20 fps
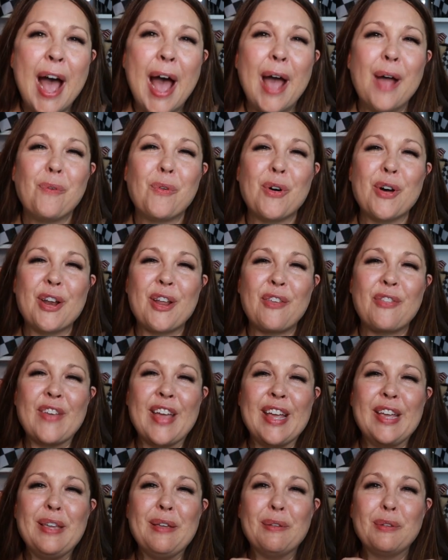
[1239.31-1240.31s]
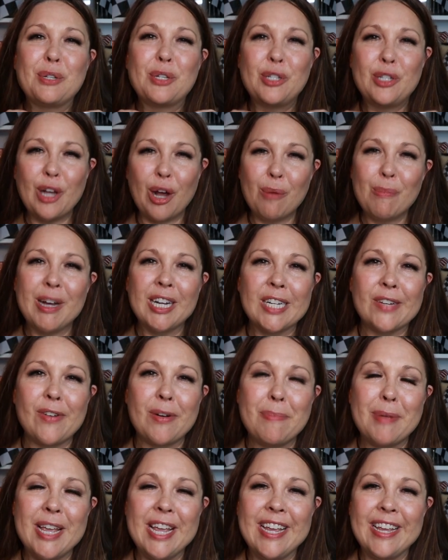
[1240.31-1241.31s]
I want to thank you so much
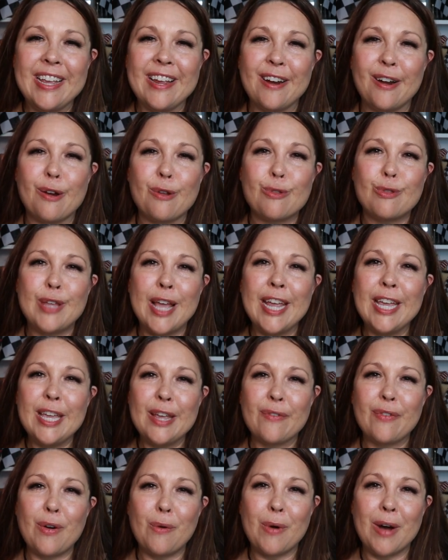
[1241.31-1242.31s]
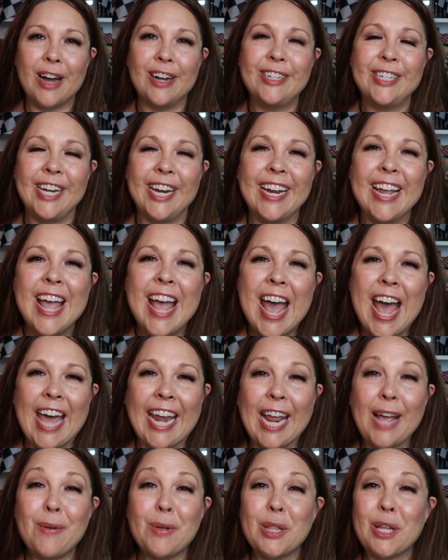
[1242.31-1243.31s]
for being here. Thank you for watching.
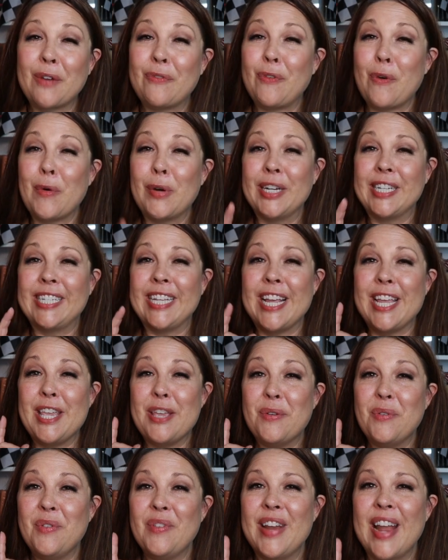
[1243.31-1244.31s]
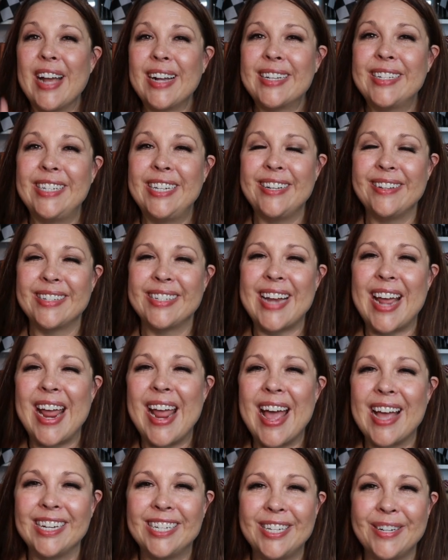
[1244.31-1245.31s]
And I will look forward to seeing you next
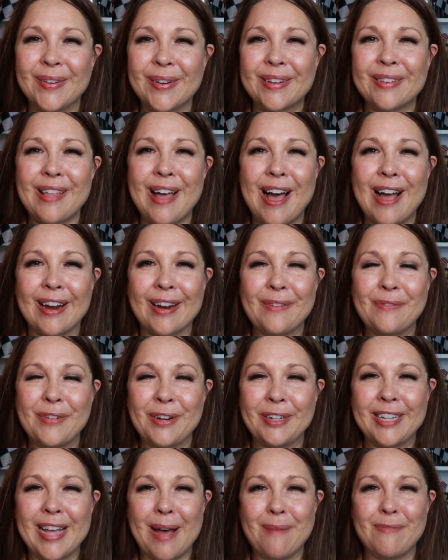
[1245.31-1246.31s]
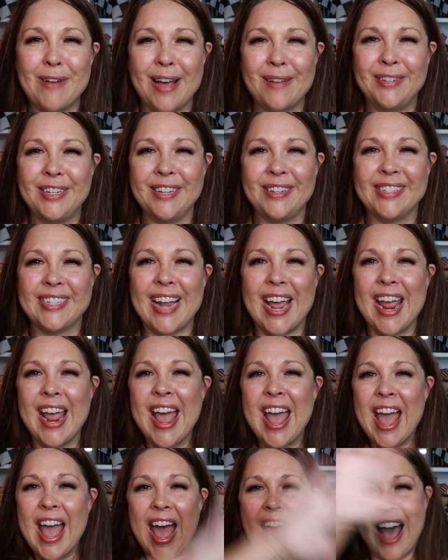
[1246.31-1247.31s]
Tuesday at 2 o'clock for Top 5 Tuesday.
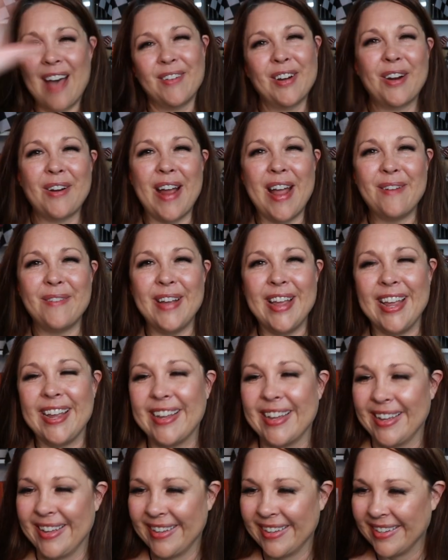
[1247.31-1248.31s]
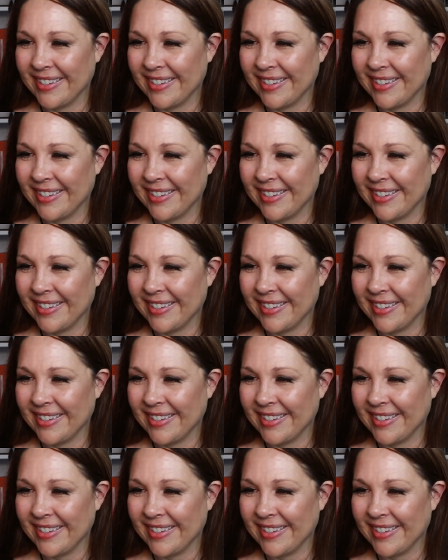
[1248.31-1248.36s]
Have a great week.